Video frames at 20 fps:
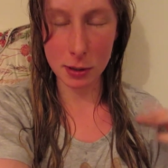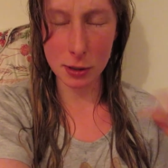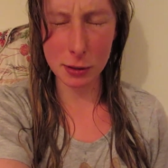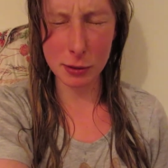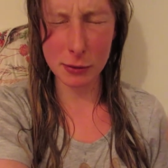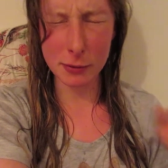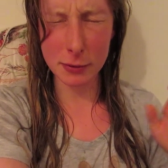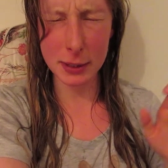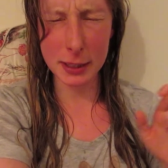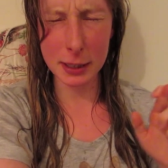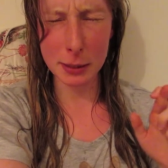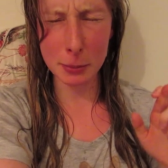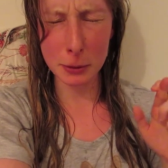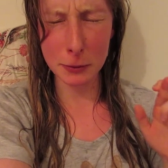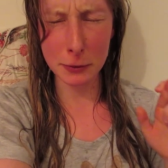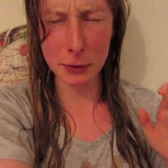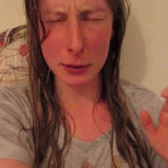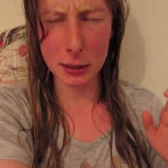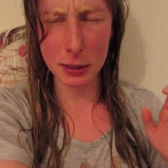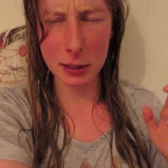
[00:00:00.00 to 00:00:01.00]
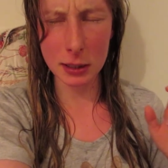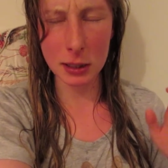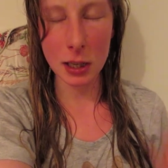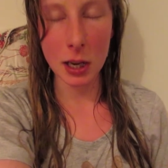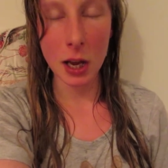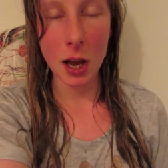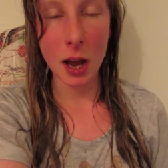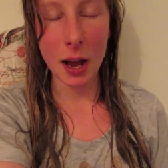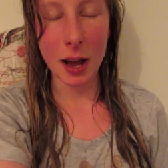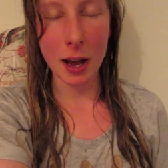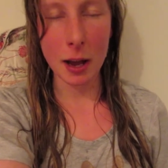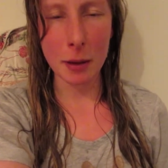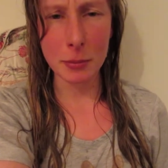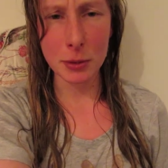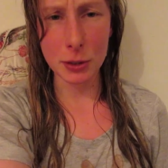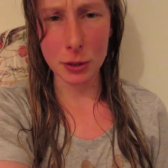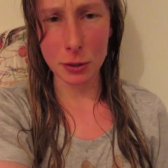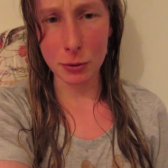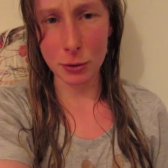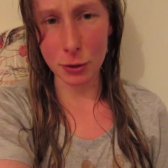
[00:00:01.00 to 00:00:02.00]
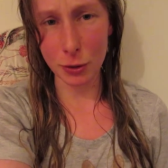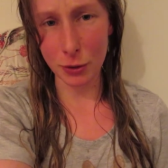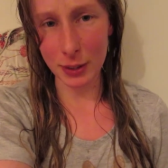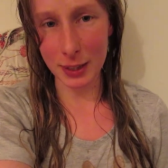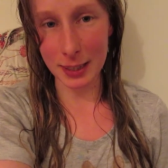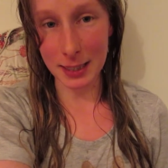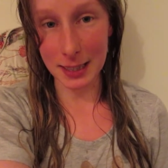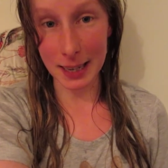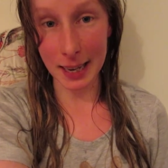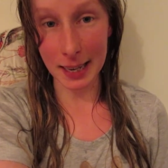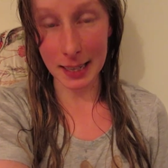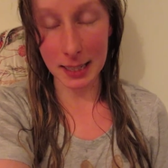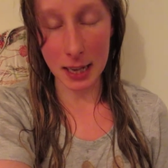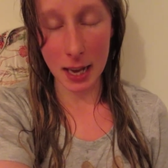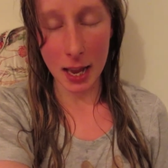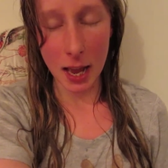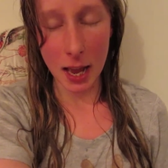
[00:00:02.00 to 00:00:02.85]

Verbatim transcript: Hopefully it'll be fixed. Um, so sorry this is late.